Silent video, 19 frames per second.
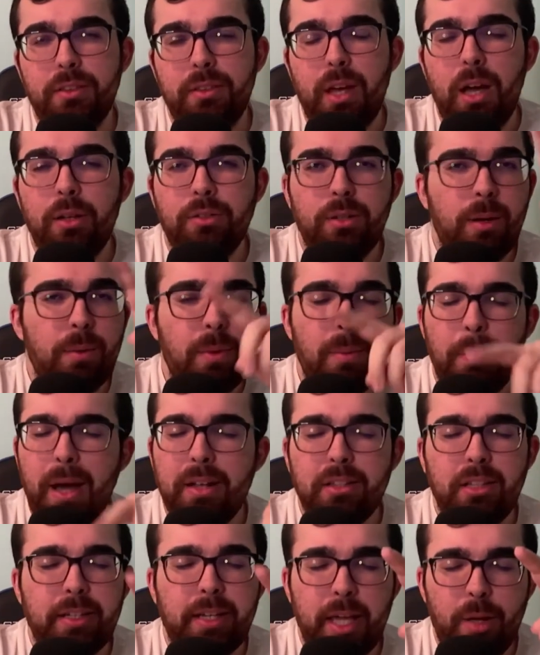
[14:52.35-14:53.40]

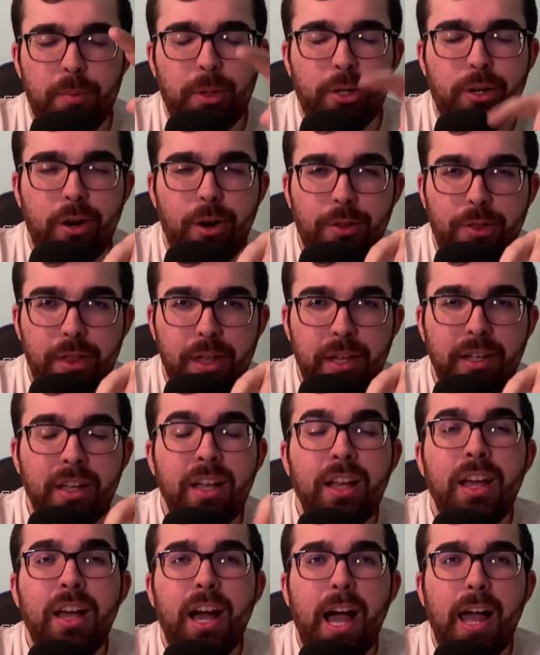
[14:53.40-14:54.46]
about the Cale Makar thing,
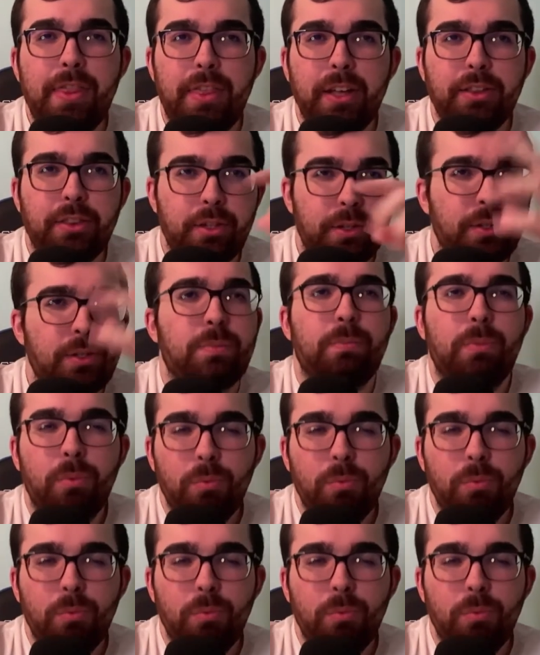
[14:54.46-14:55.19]
I think there's